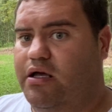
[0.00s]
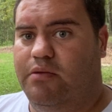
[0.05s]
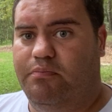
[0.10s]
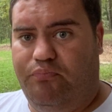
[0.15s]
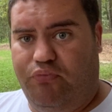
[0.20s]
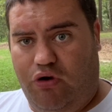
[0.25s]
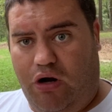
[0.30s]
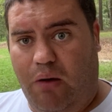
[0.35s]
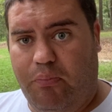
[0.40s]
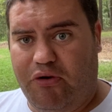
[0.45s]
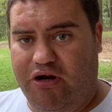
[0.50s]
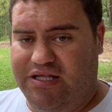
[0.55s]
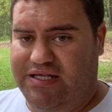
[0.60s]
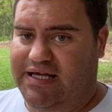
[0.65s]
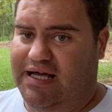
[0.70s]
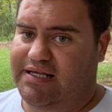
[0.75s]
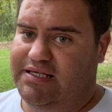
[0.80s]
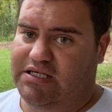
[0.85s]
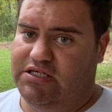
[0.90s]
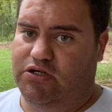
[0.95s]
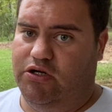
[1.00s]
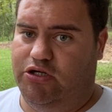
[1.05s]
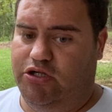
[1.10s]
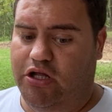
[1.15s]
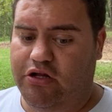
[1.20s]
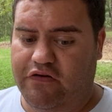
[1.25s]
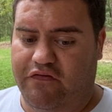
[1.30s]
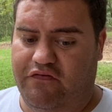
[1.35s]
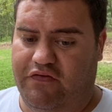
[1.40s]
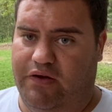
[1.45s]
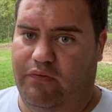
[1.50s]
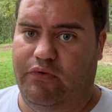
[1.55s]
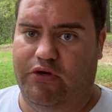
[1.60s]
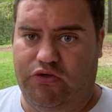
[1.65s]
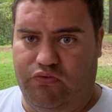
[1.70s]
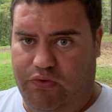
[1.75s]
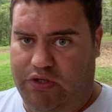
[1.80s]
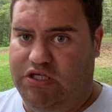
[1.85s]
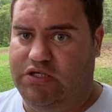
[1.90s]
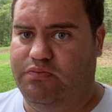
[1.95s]
Property taxes are another thing.
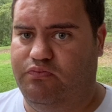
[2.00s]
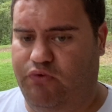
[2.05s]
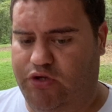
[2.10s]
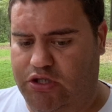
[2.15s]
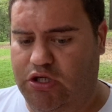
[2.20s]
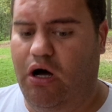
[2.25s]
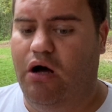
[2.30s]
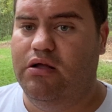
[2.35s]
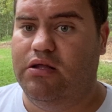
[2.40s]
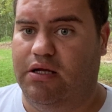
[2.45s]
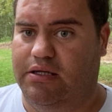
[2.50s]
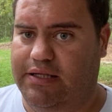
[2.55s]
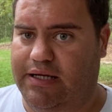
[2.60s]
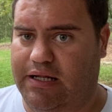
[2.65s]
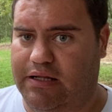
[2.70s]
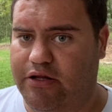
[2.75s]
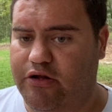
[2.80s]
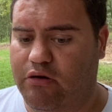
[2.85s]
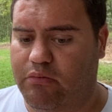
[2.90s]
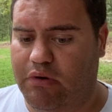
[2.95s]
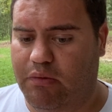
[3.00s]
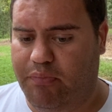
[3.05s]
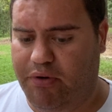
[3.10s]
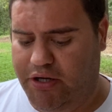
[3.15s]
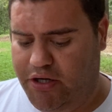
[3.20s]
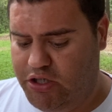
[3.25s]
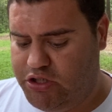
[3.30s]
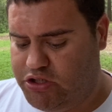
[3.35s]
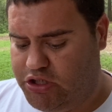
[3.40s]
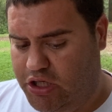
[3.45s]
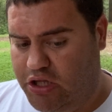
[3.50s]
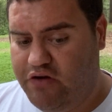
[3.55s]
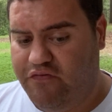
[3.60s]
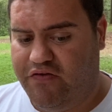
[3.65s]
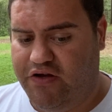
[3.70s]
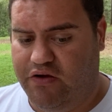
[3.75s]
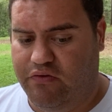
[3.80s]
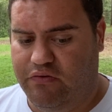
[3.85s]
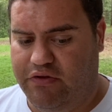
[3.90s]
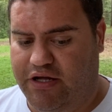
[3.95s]
We talked on that a little bit, but here's the other
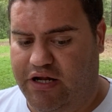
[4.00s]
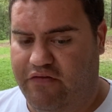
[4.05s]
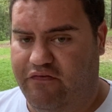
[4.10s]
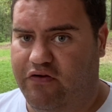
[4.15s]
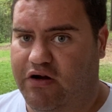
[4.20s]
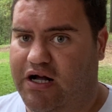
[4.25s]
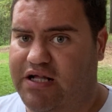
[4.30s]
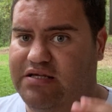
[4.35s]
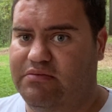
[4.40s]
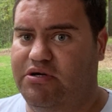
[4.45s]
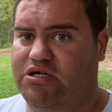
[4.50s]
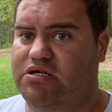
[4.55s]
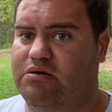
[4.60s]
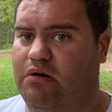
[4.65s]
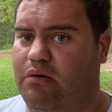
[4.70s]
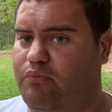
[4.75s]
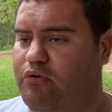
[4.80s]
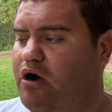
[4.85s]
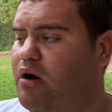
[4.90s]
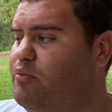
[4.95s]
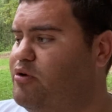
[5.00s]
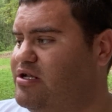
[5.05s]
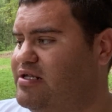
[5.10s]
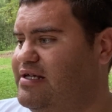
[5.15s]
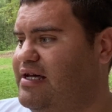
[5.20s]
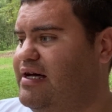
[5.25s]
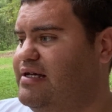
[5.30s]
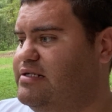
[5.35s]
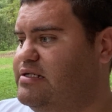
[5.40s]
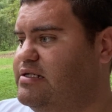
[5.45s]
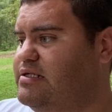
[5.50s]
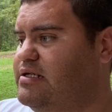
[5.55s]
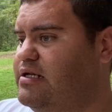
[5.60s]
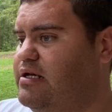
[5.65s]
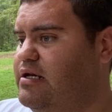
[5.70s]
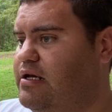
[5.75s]
thing that I forgot to mention about property taxes.